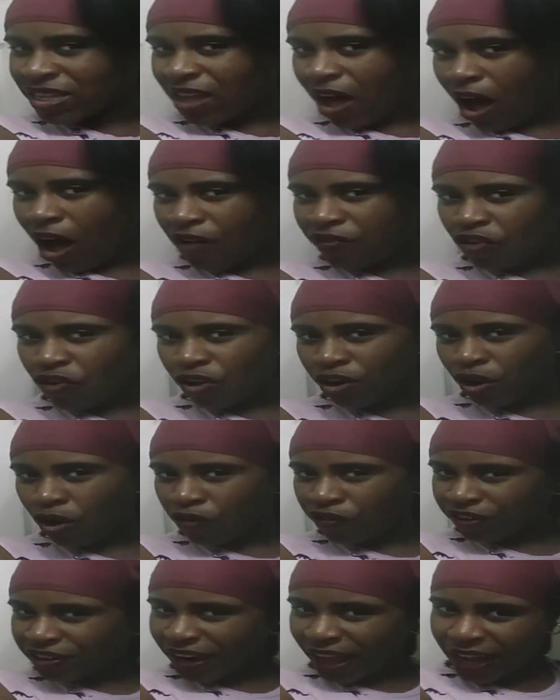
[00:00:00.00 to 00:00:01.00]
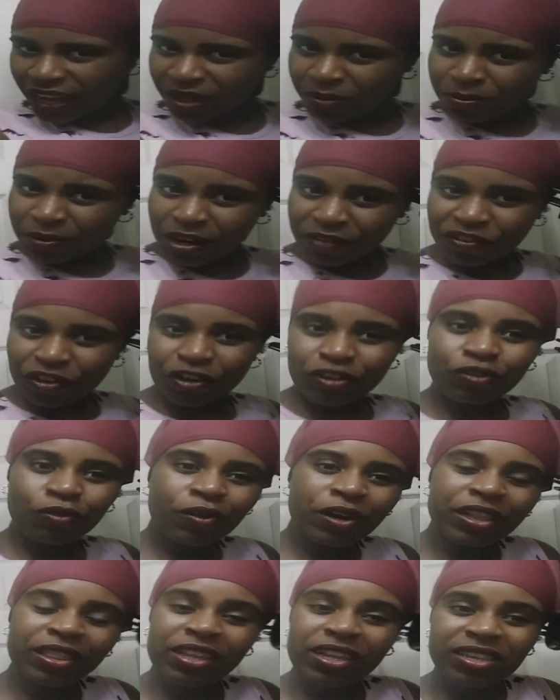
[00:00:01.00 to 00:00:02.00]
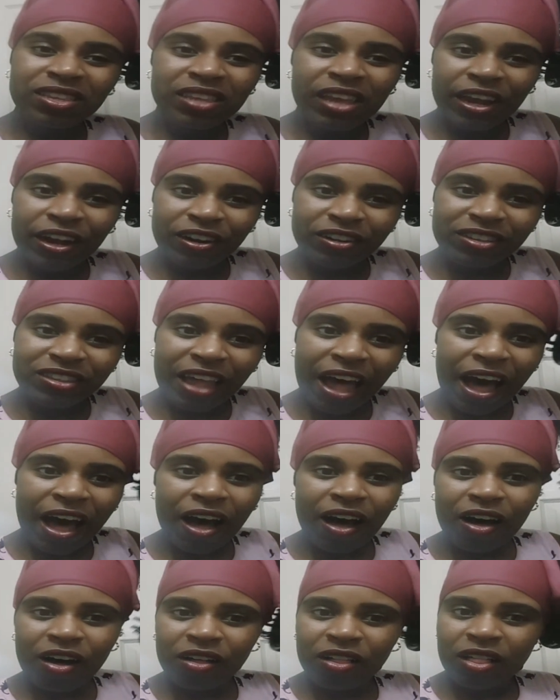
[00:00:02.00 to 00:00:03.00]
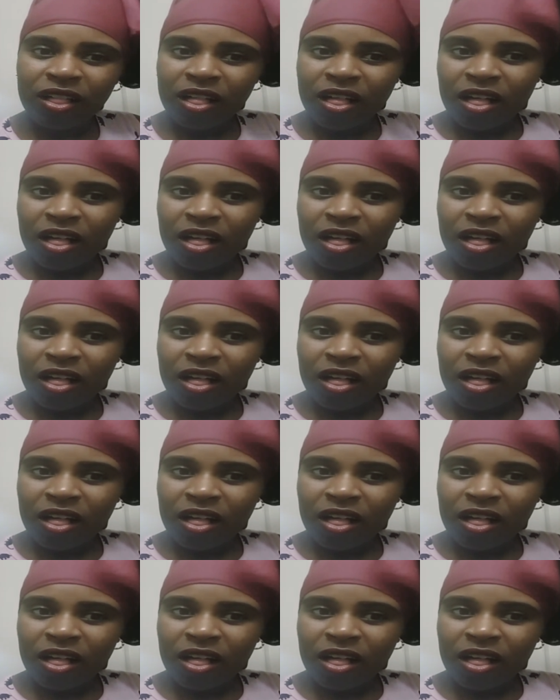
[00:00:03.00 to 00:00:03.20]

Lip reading: off on overnight, but if you're doing this hairstyle,